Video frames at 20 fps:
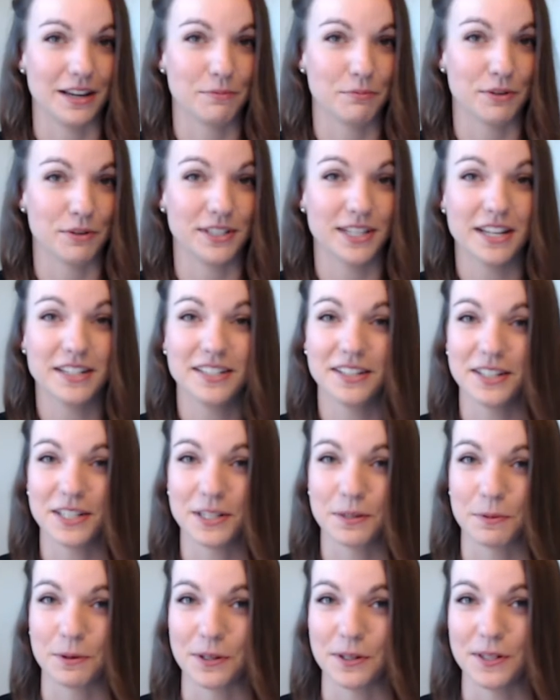present in this
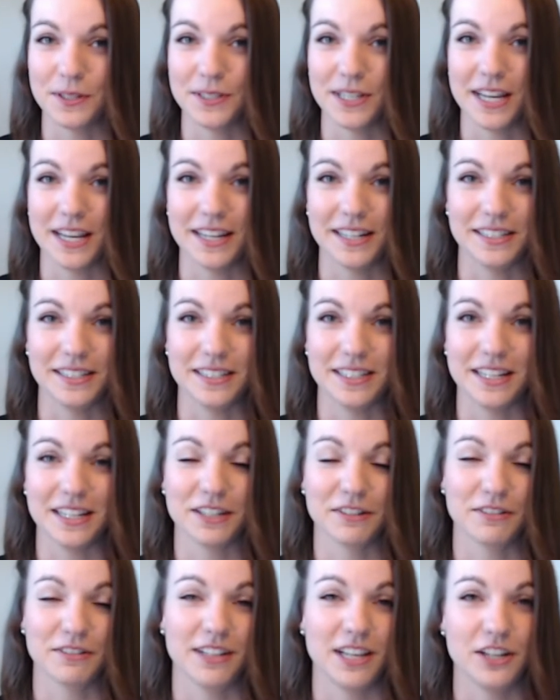world and in their
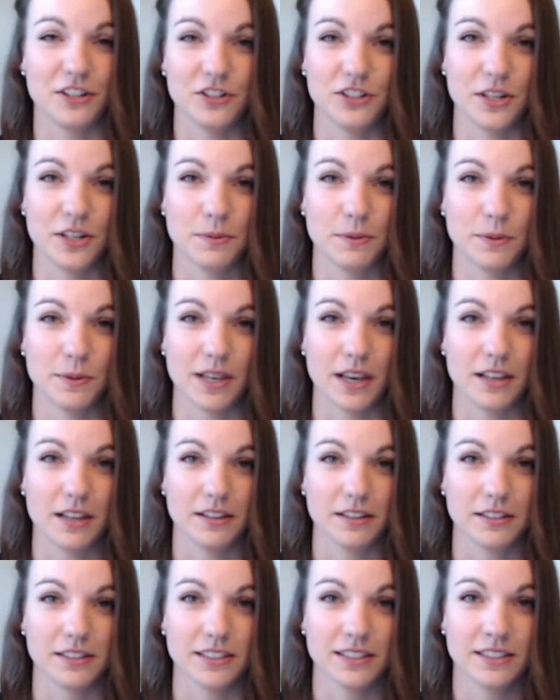relationships with
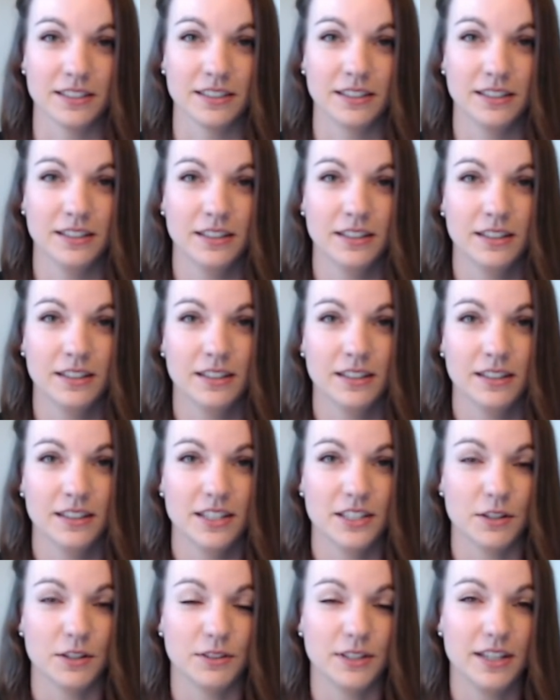others.
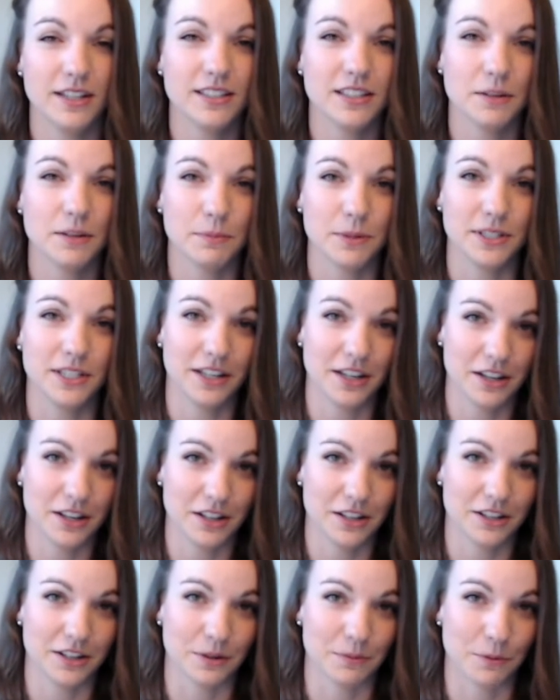So teens in
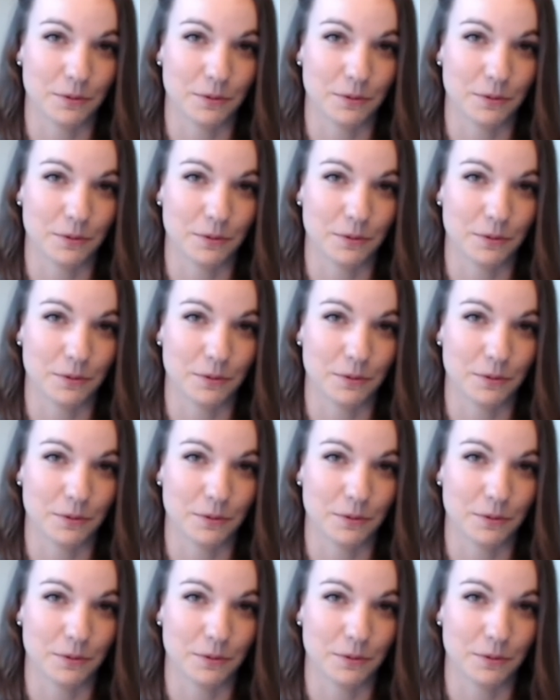particular are more